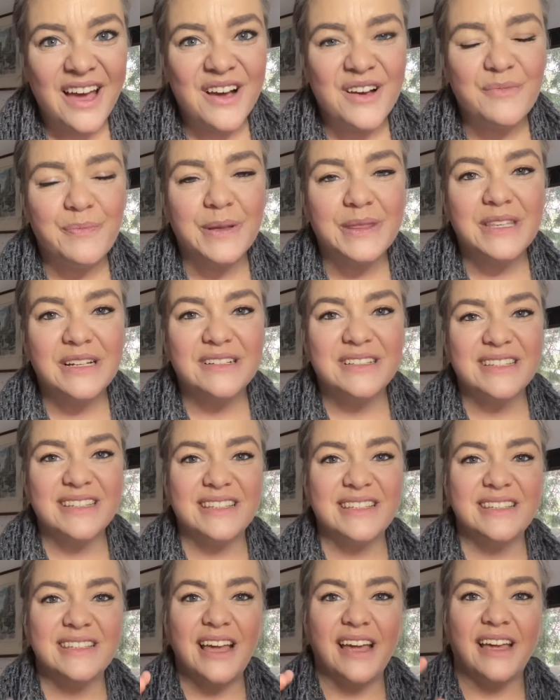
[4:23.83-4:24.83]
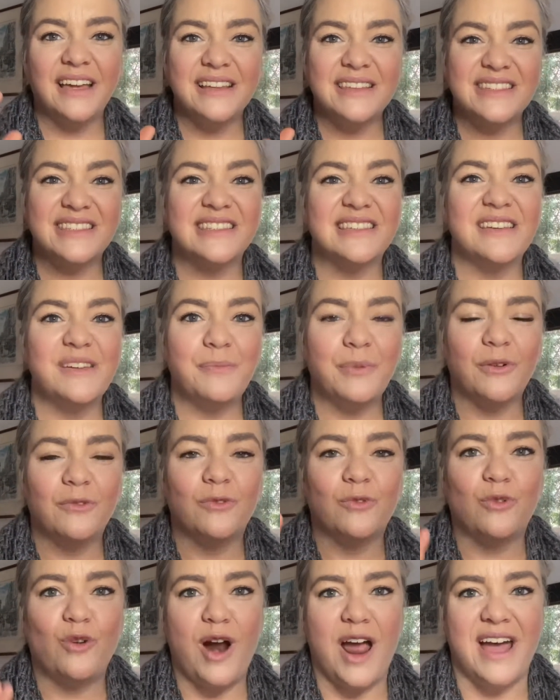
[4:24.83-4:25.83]
but there's a second sleep
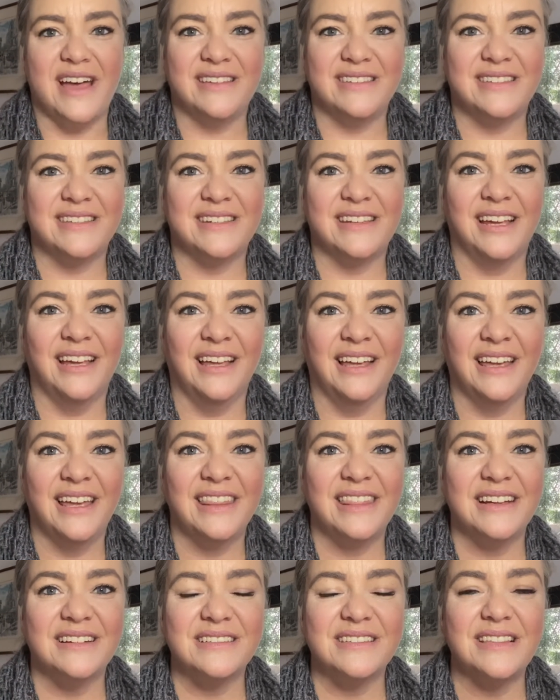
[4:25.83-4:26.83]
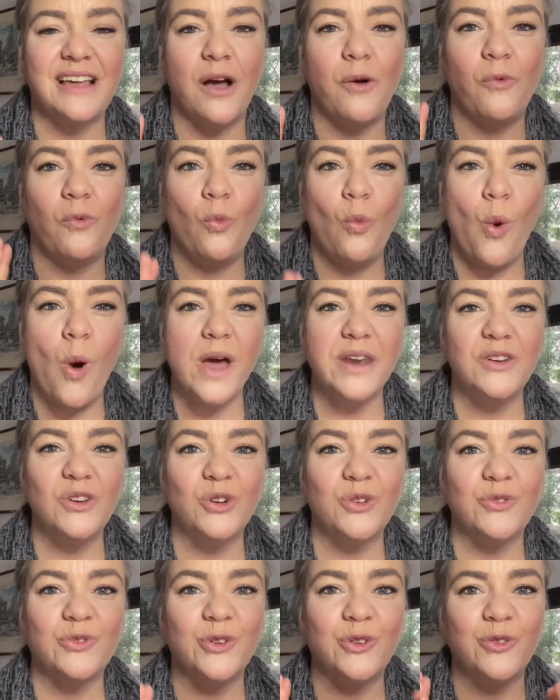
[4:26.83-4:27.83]
of rest there's that
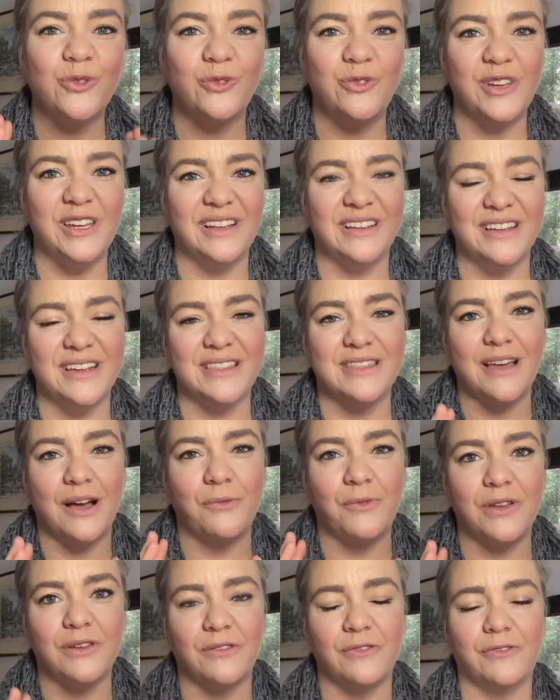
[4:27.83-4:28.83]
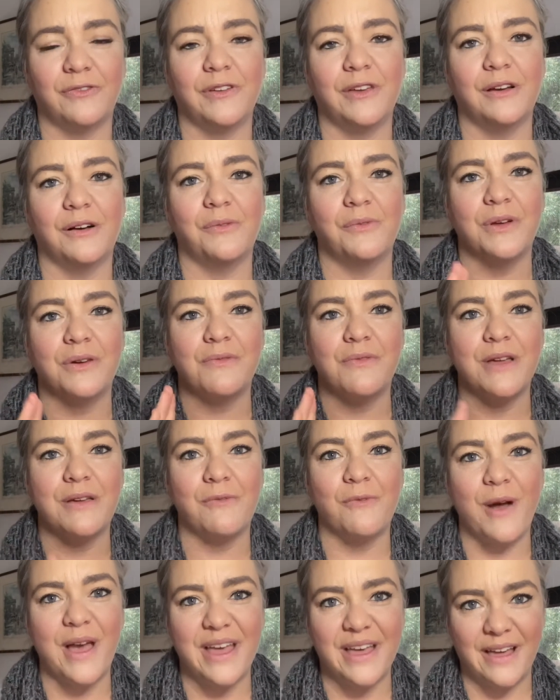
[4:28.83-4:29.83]
wonderful feeling that we feel when we
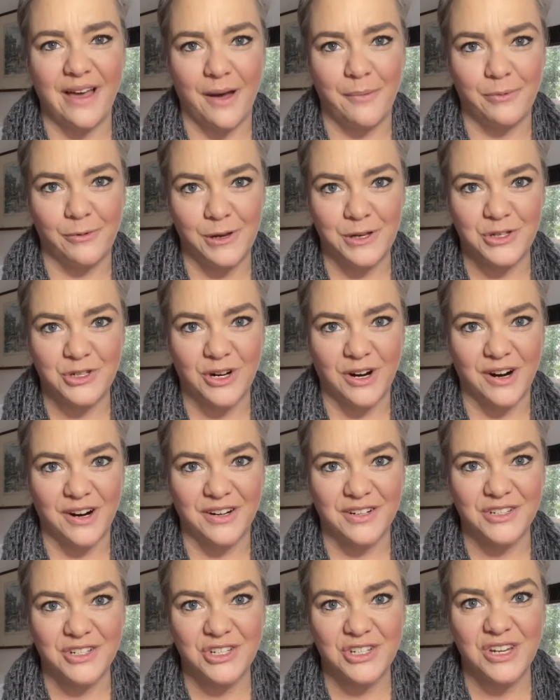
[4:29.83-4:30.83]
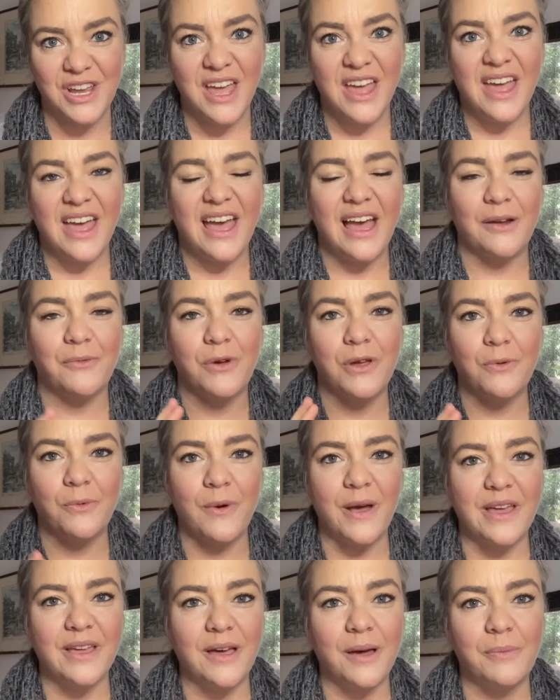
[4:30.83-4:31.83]
wake up recharged and we
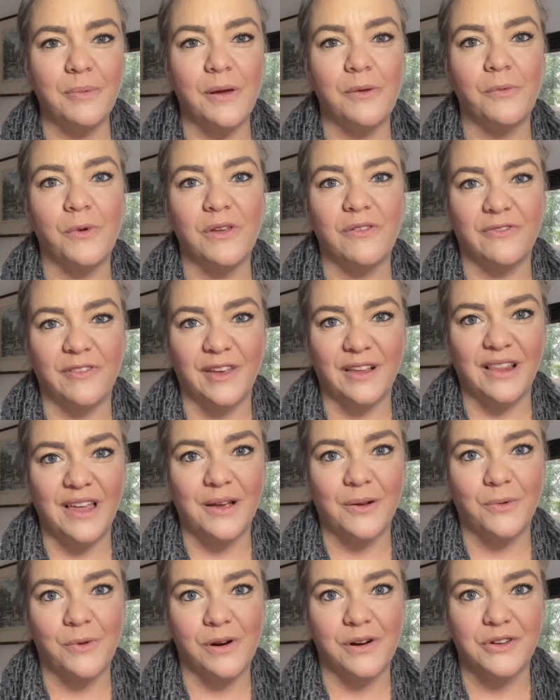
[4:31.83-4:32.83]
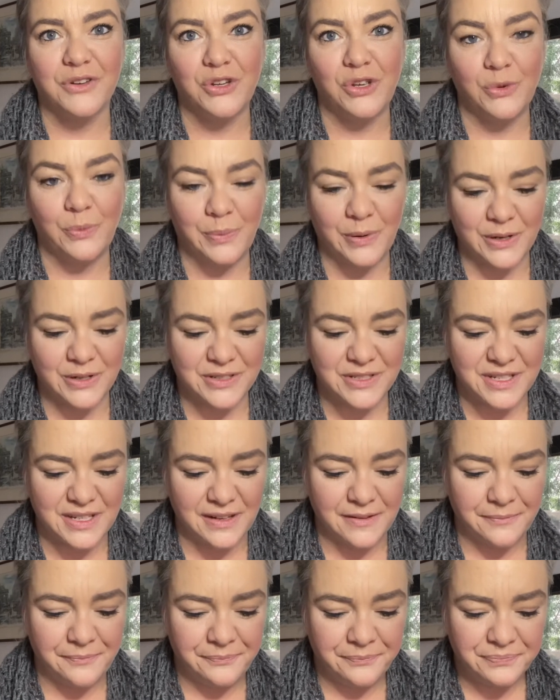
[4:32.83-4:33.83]
wake up and we feel like we're a new
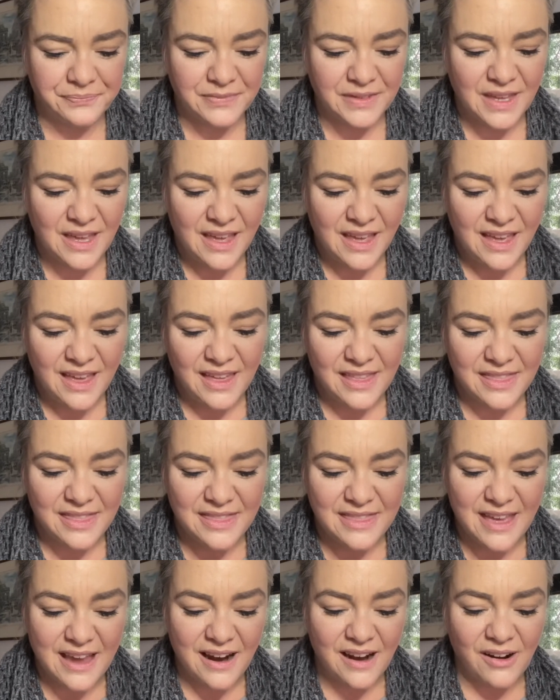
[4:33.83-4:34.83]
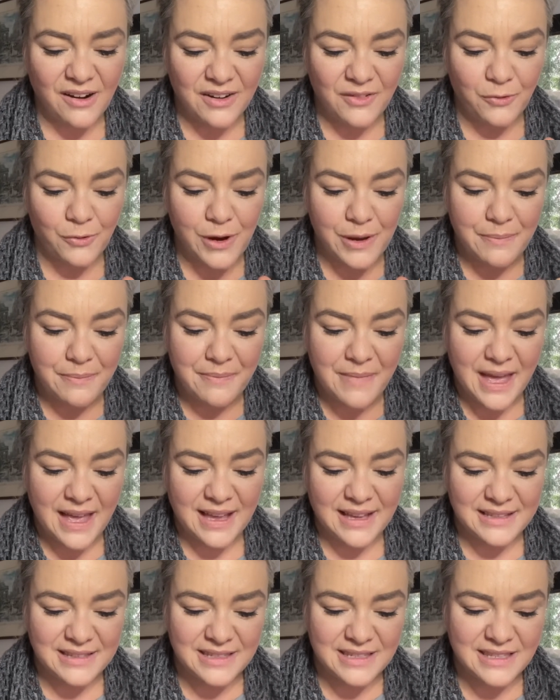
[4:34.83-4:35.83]
person there
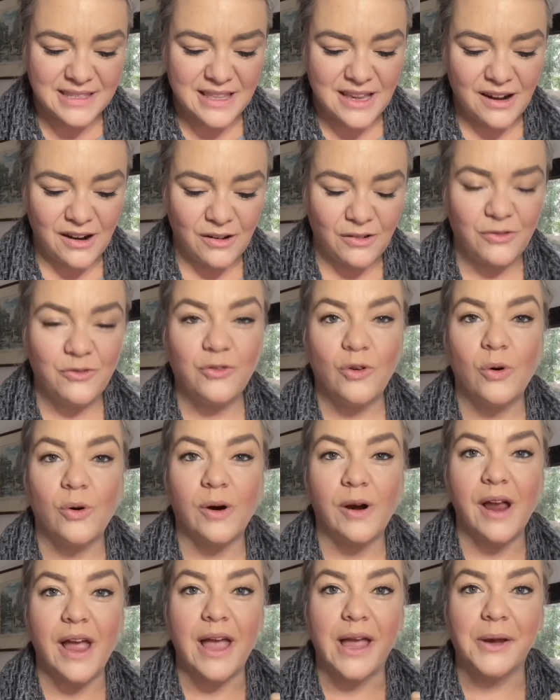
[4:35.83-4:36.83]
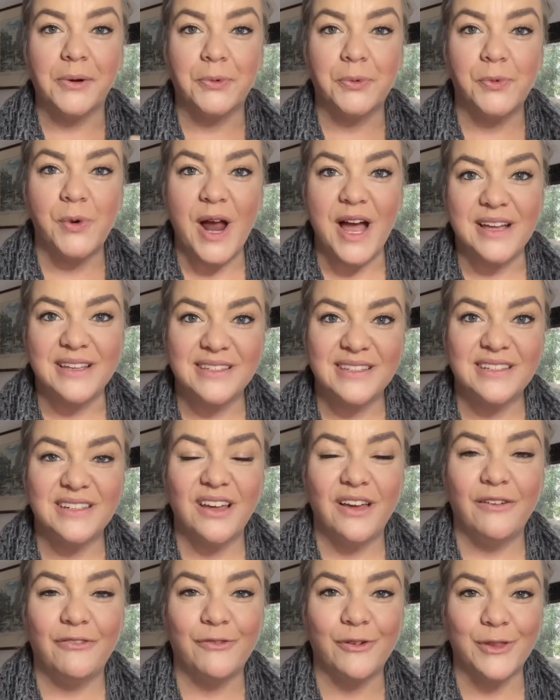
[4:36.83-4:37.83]
remains therefore a rest
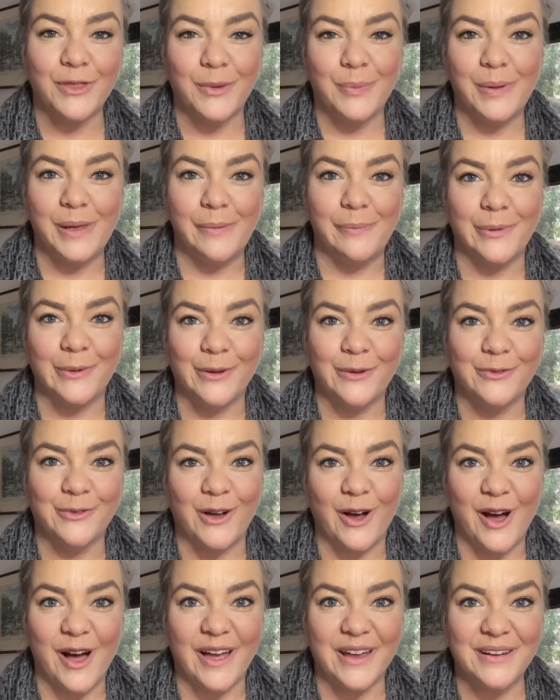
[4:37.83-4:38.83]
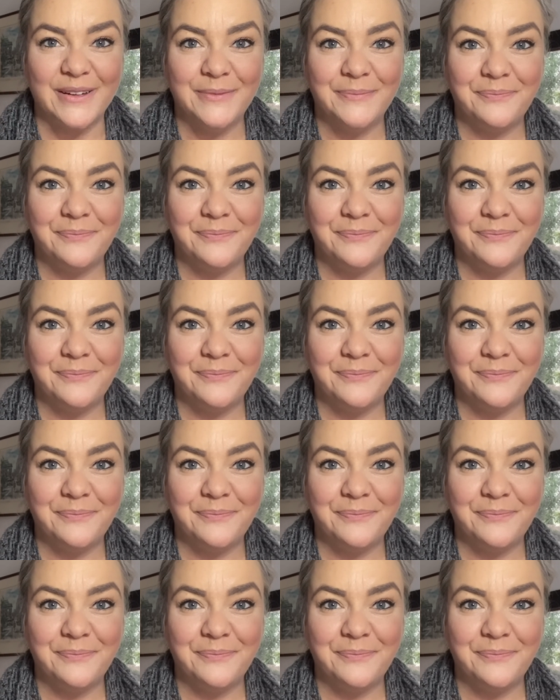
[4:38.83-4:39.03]
for the people of God.